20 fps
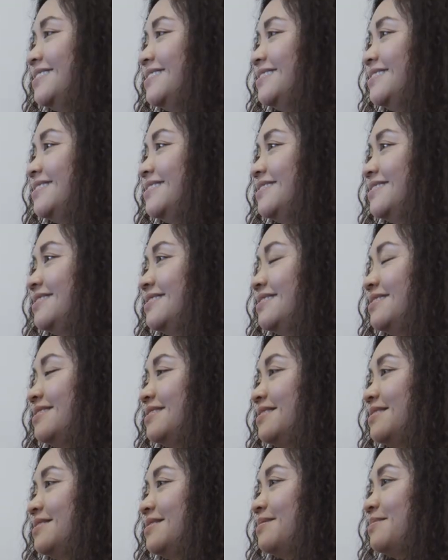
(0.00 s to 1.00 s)

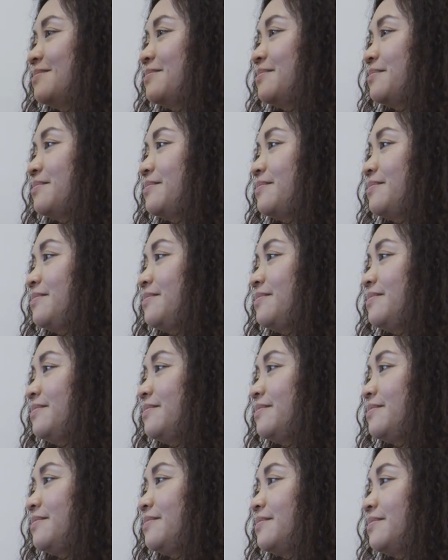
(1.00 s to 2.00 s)

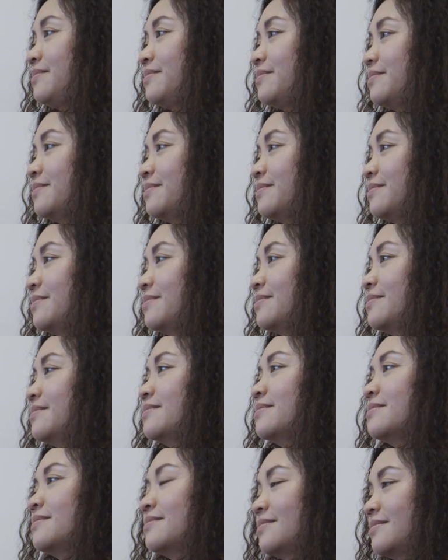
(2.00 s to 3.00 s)

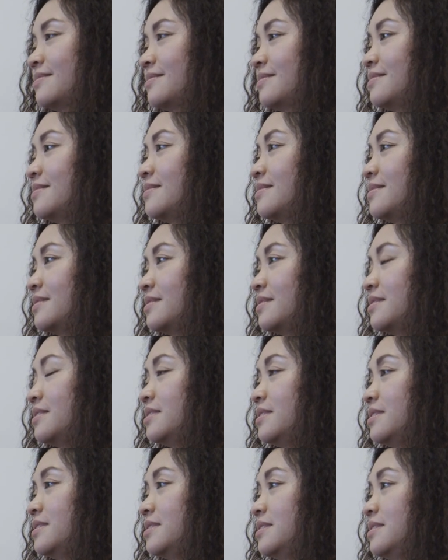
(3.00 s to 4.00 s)

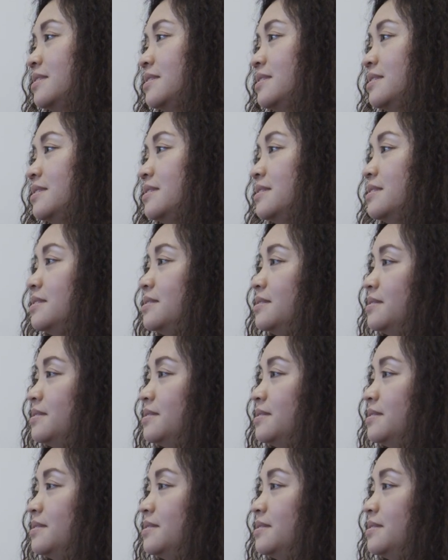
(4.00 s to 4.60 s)
No words are spoken by the person on screen.